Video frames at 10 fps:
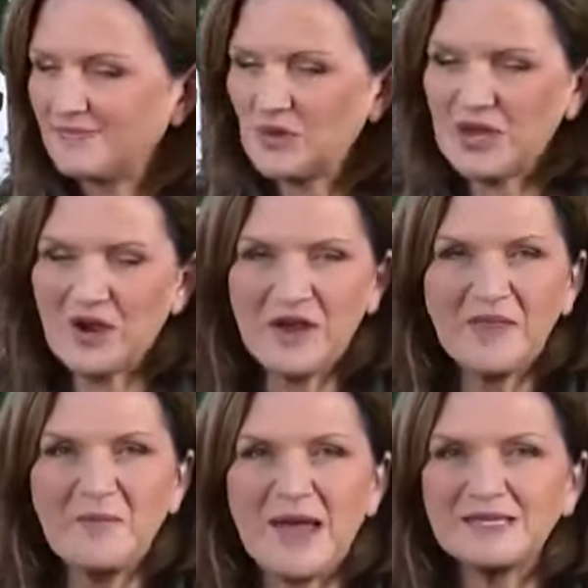We're here on
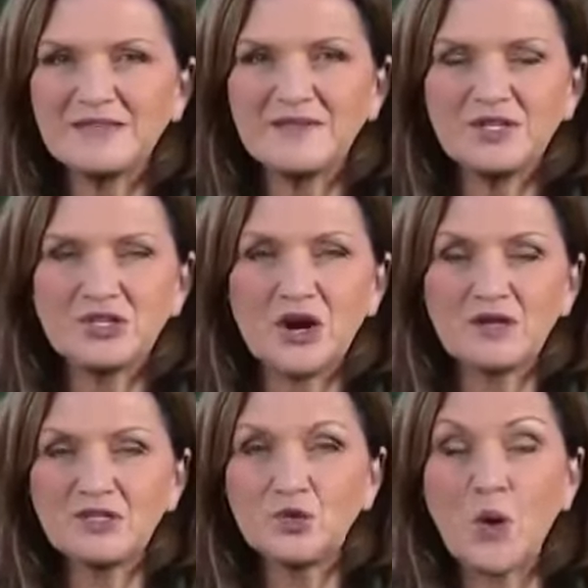the banks of the
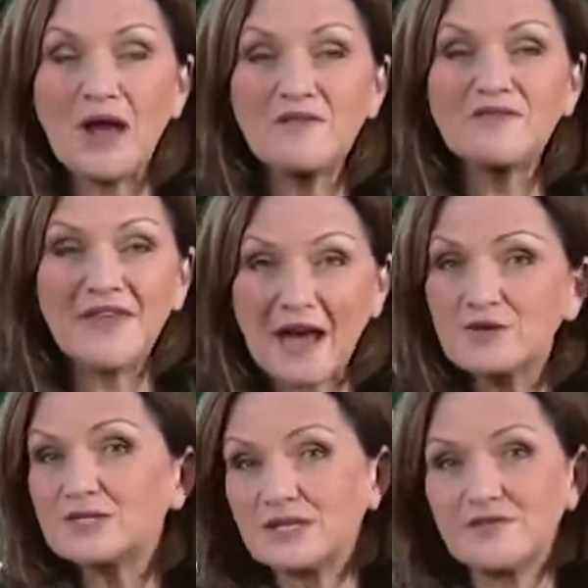Charles.
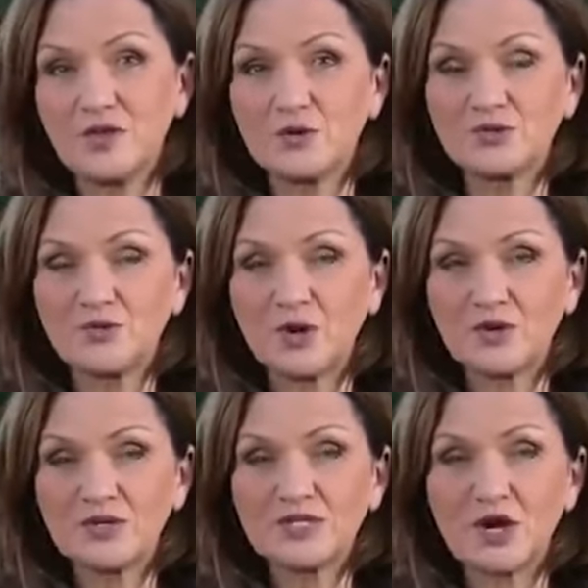12,000 of those
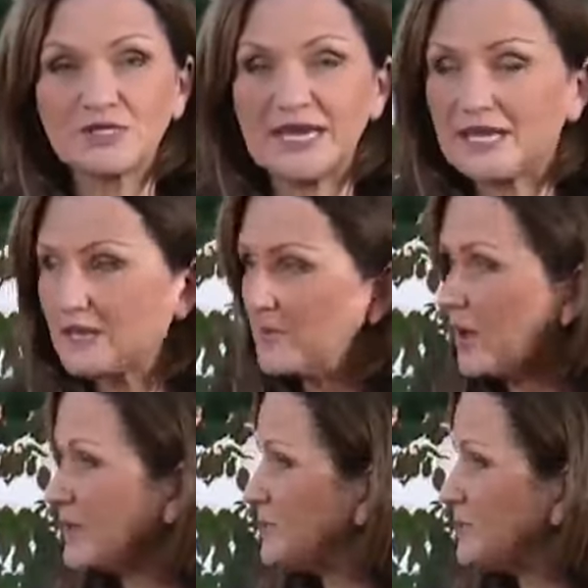rowers are taking part,